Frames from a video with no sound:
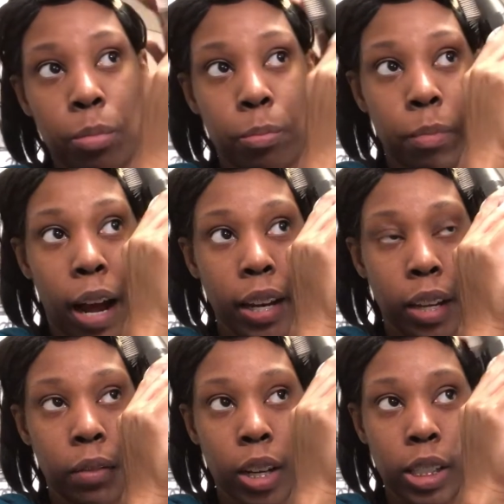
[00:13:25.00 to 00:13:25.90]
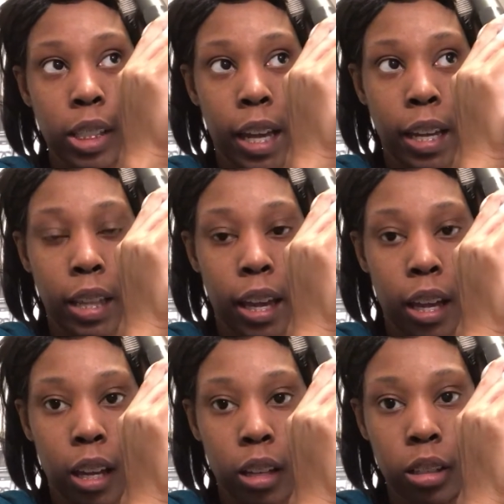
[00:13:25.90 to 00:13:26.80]
Might even could take
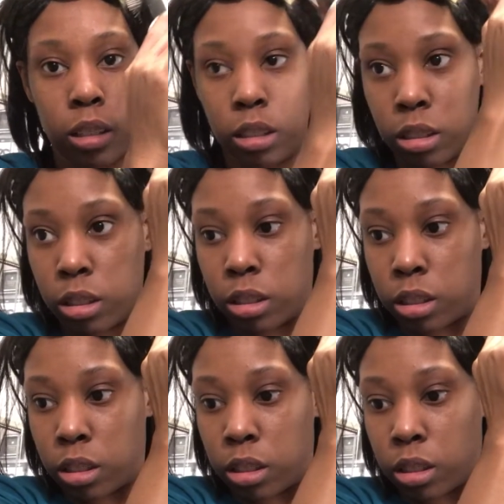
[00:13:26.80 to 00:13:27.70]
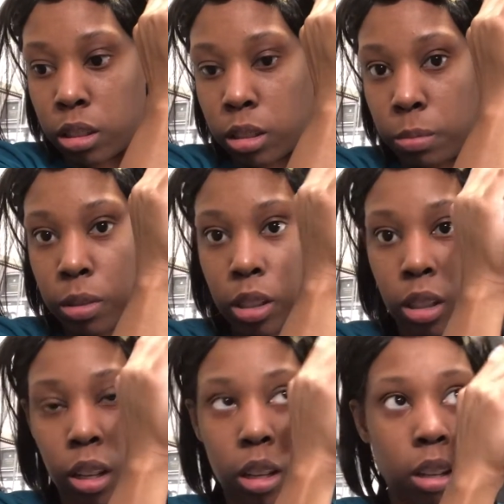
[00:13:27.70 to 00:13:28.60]
that. Let's
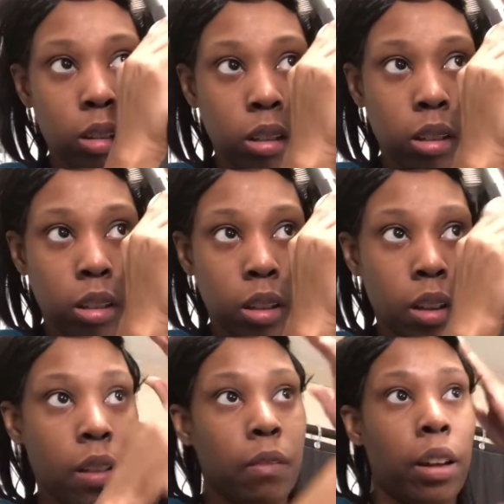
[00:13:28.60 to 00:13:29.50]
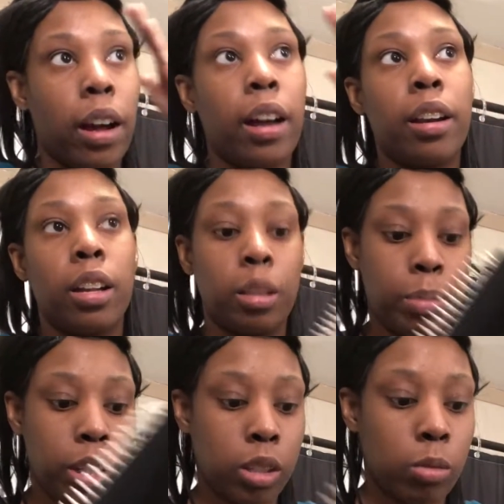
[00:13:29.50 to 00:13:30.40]
see. I got another
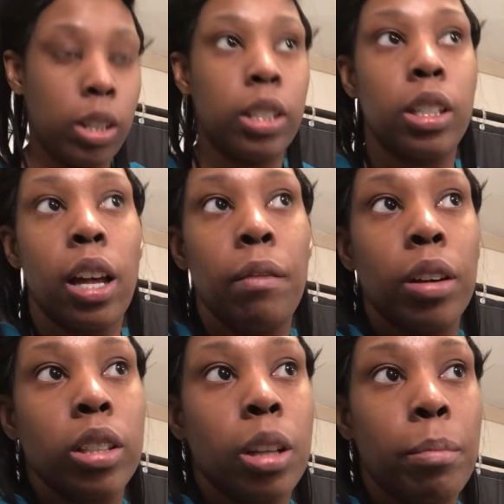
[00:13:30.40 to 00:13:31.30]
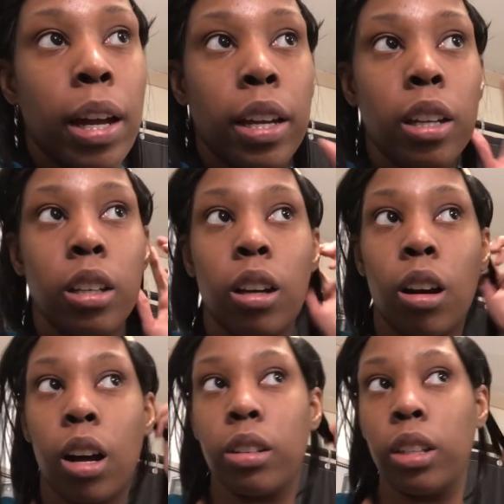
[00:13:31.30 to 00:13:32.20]
piece of 27, because I might, no,
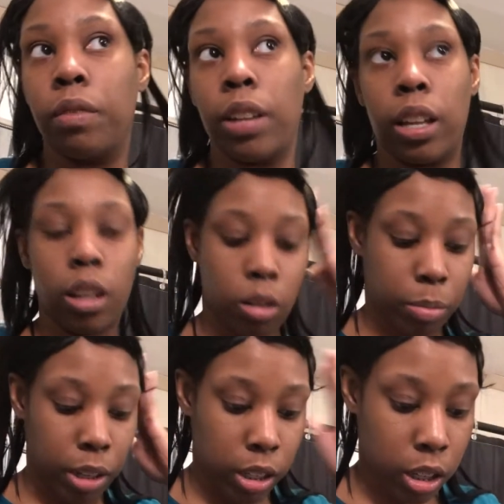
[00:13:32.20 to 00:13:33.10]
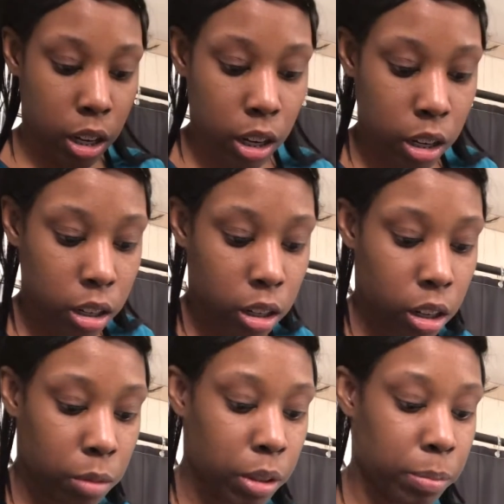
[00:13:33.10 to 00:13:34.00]
I'll leave that long piece there.
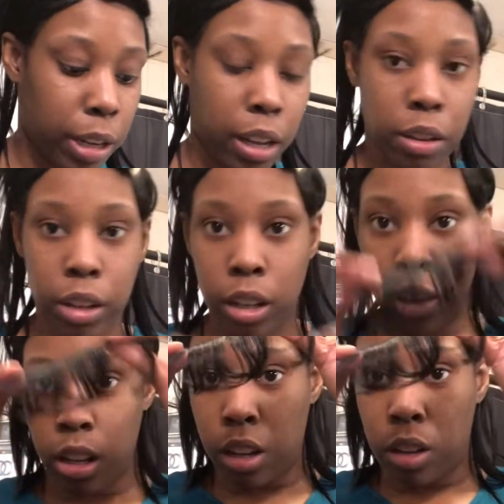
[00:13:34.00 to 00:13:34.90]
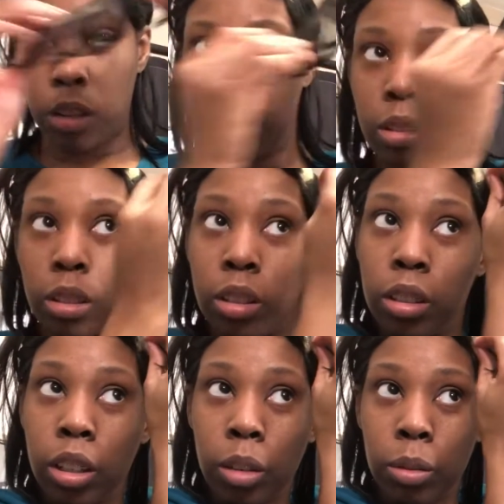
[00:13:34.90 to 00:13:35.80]
I won't bother it. And
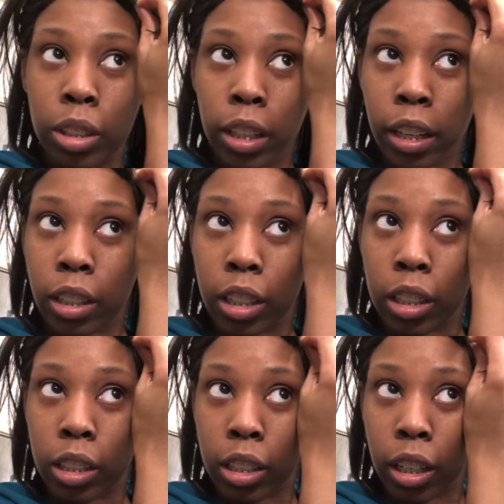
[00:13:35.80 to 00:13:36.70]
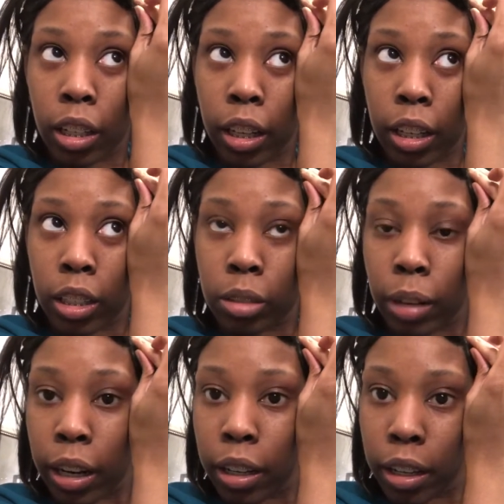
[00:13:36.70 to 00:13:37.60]
then we'll take this and lay this
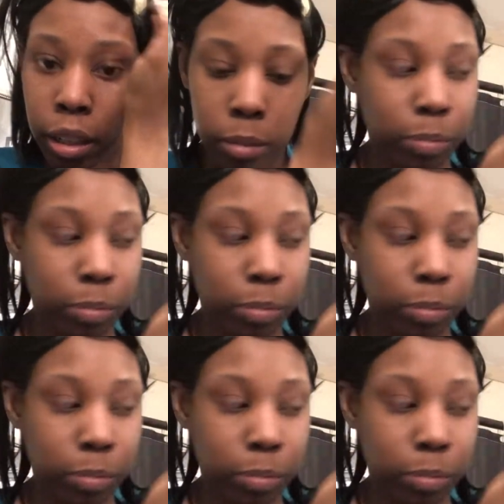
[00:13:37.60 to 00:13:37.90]
right here.